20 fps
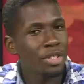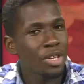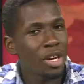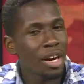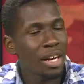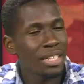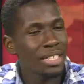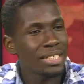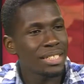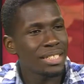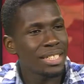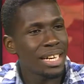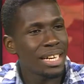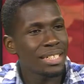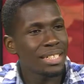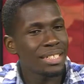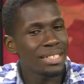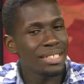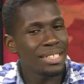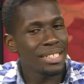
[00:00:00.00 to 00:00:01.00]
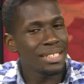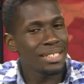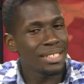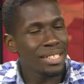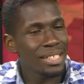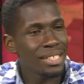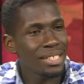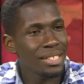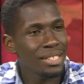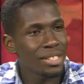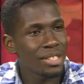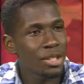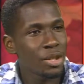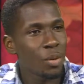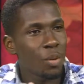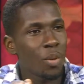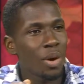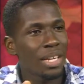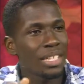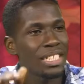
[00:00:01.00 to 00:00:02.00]
to understand that this is
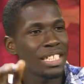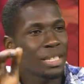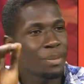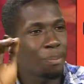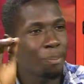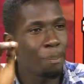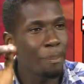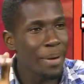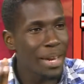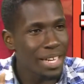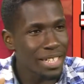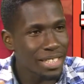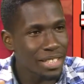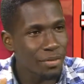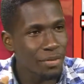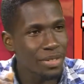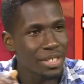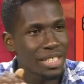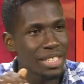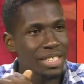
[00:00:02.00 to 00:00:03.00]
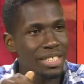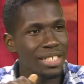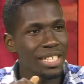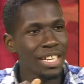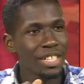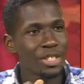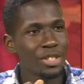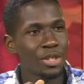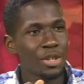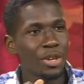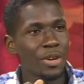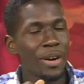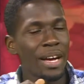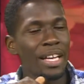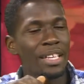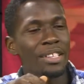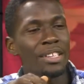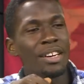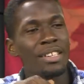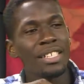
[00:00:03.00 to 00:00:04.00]
what is best for this sector,
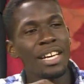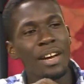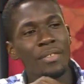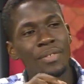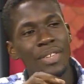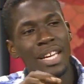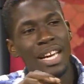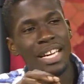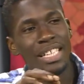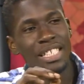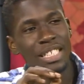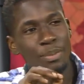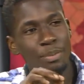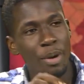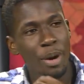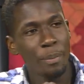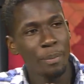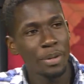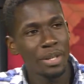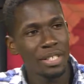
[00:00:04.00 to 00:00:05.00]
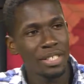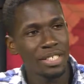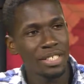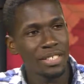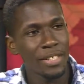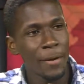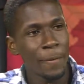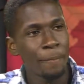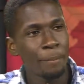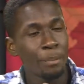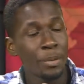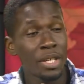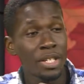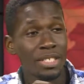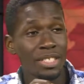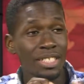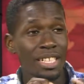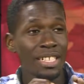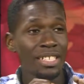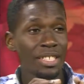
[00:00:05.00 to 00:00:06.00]
and not have the Guyanese populace,
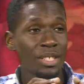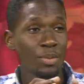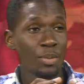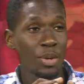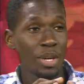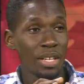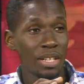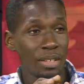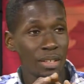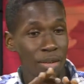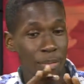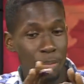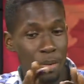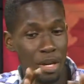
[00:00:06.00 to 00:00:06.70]
because that is what